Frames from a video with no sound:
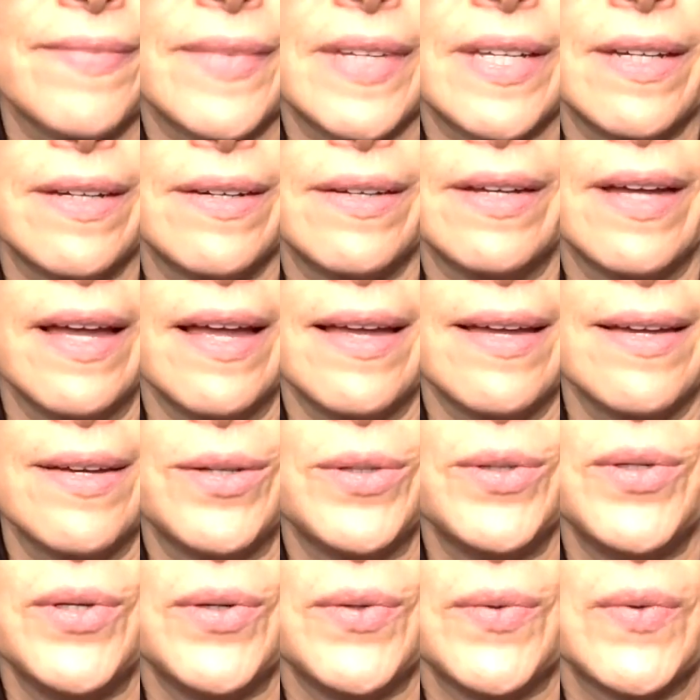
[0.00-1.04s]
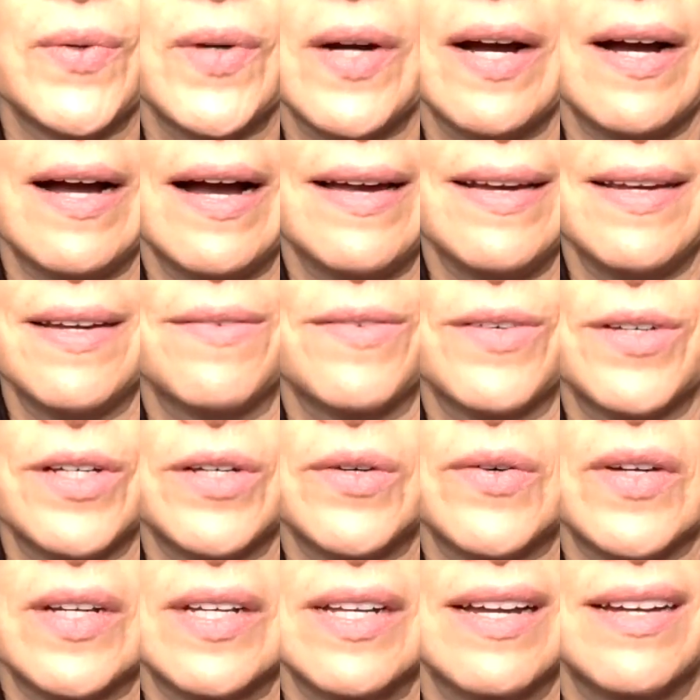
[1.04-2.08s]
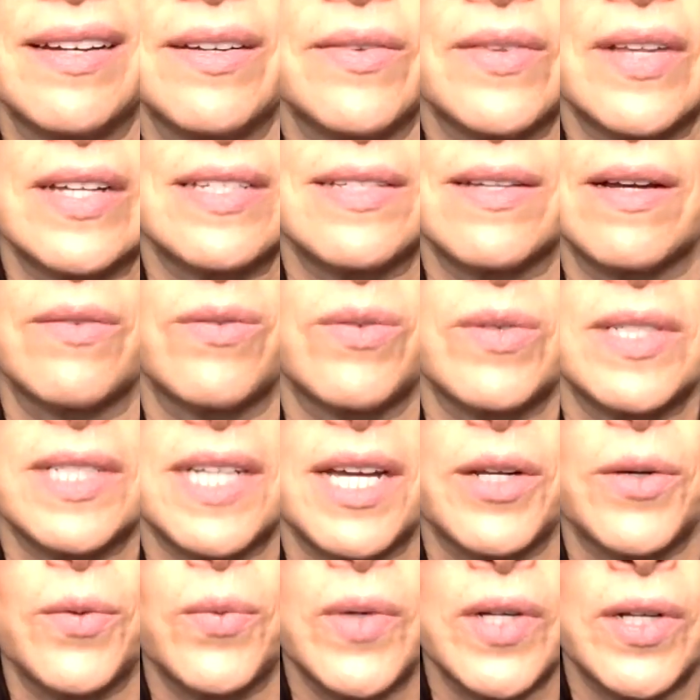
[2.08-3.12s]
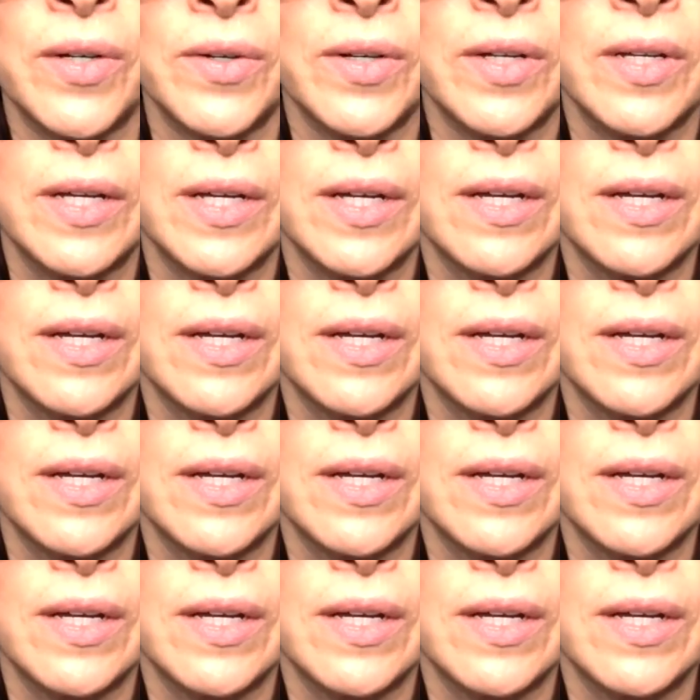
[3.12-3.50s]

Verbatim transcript: Who knew? I never knew it. I know that song was kind of weird.